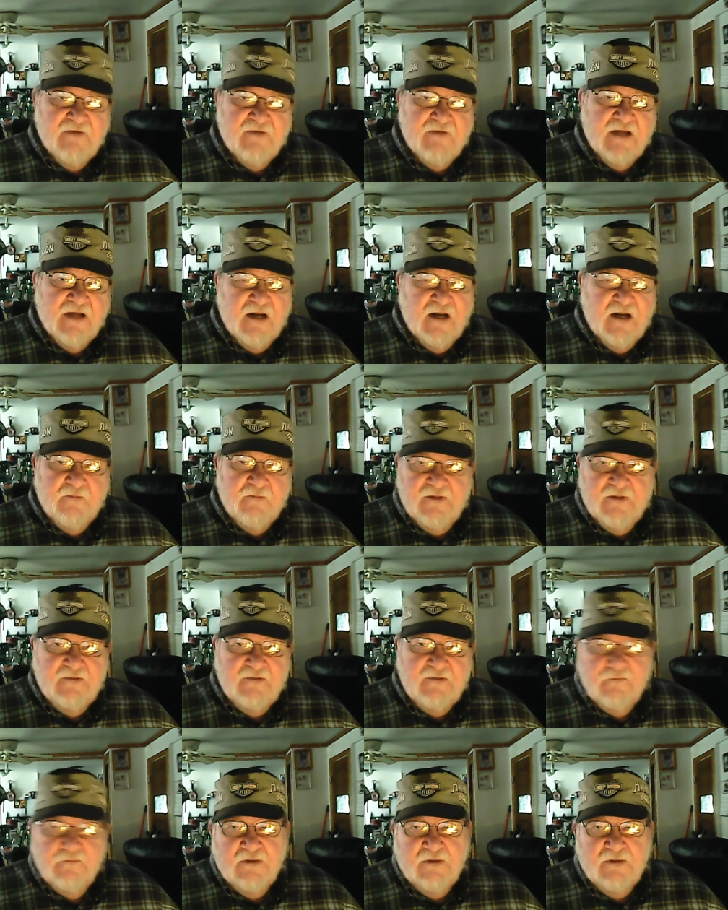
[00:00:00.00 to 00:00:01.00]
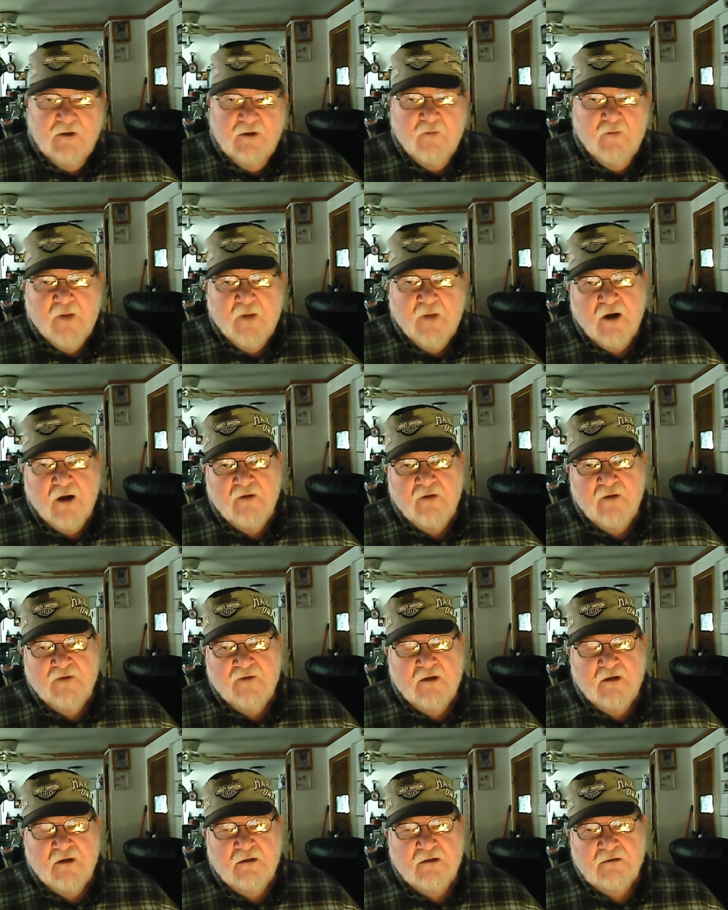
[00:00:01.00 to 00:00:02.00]
kind of be, you know, part of
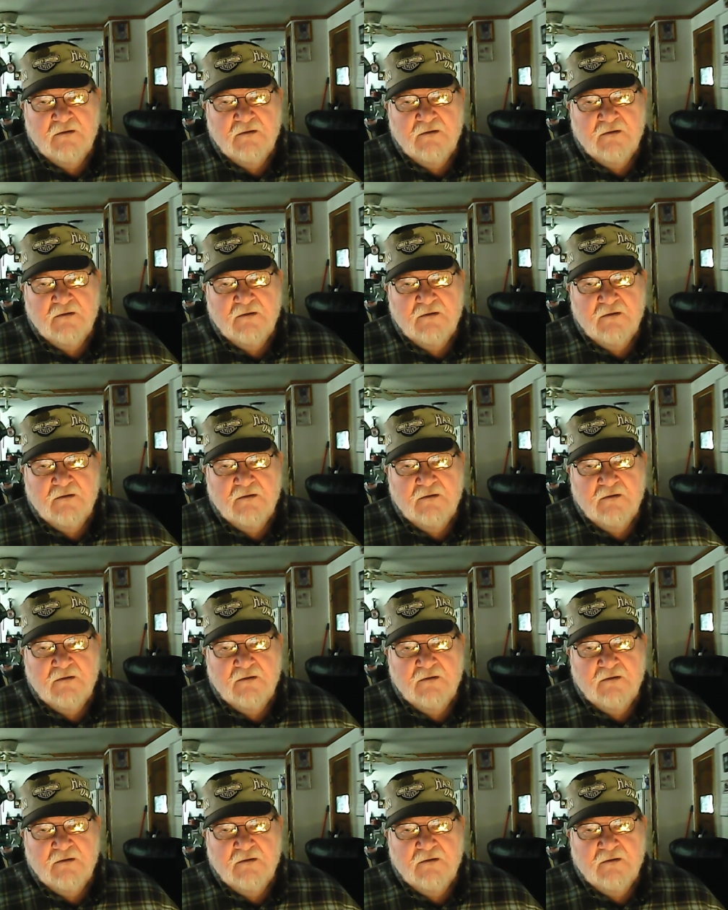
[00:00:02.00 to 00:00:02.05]
the uh,